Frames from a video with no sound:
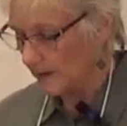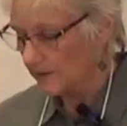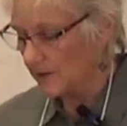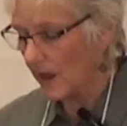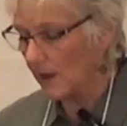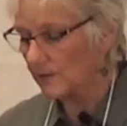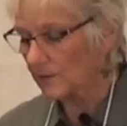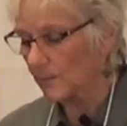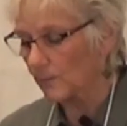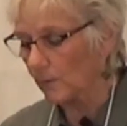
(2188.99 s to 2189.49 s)

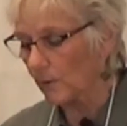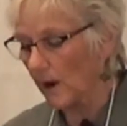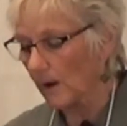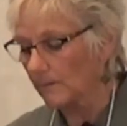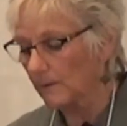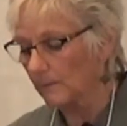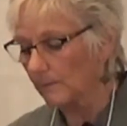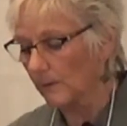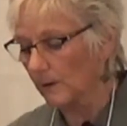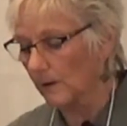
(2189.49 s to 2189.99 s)
Now the
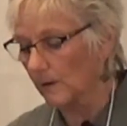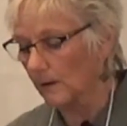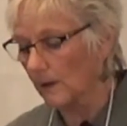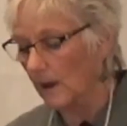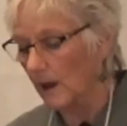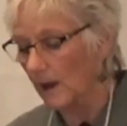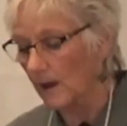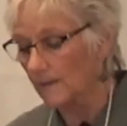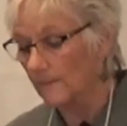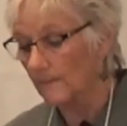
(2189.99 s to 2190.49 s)
probable
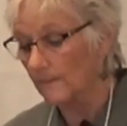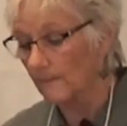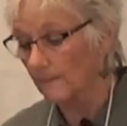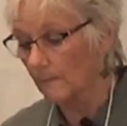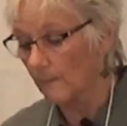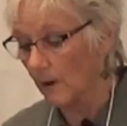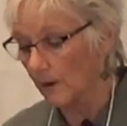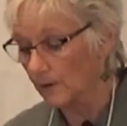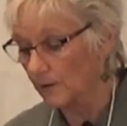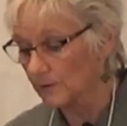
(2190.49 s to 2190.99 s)

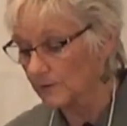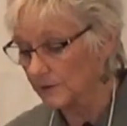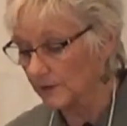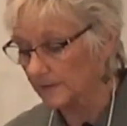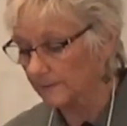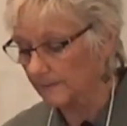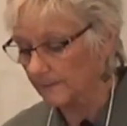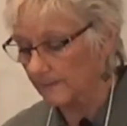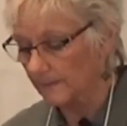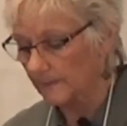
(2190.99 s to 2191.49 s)

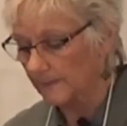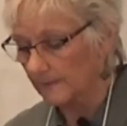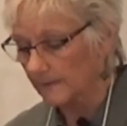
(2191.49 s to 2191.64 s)
martyrdom,